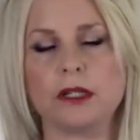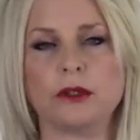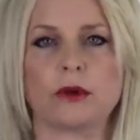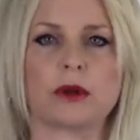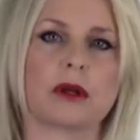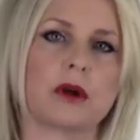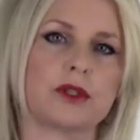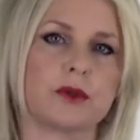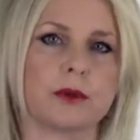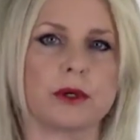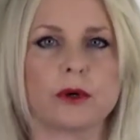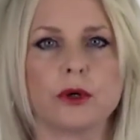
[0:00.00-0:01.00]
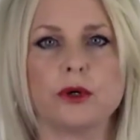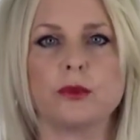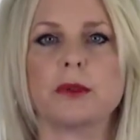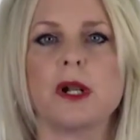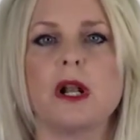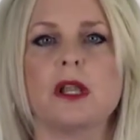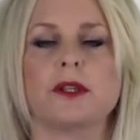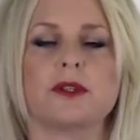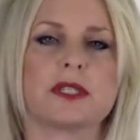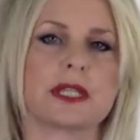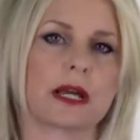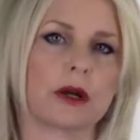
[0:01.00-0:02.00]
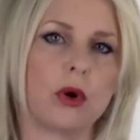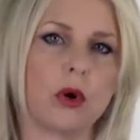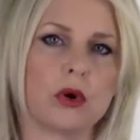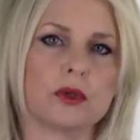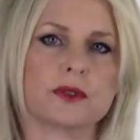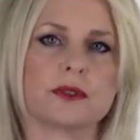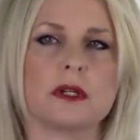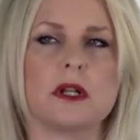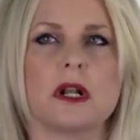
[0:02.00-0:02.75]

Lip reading: you go to a group, you set goals.